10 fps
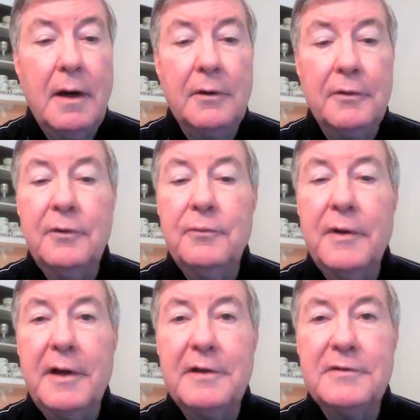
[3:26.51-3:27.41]
are good
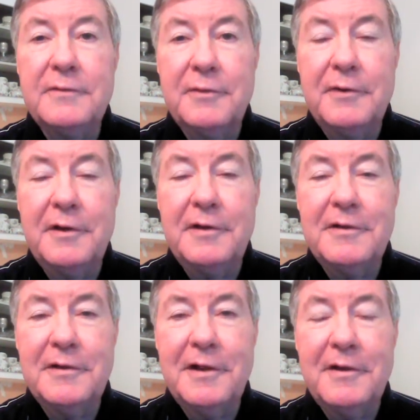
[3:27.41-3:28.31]
ways of learning
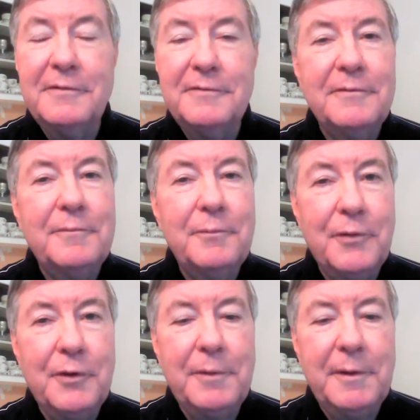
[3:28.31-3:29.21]
to love
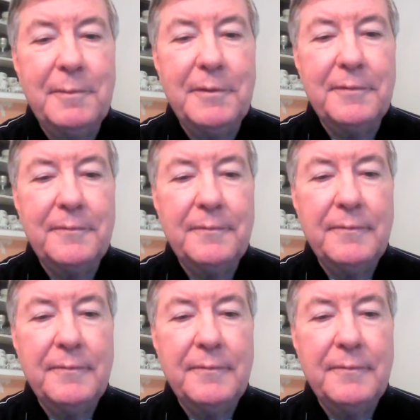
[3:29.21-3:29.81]
more people.